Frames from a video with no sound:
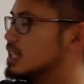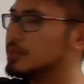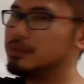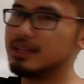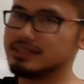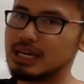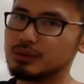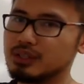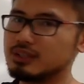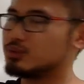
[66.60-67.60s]
keep it as how
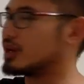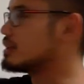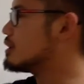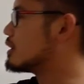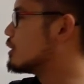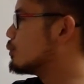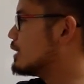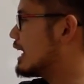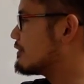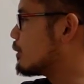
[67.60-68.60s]
it is right here. We
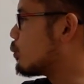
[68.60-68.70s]
have the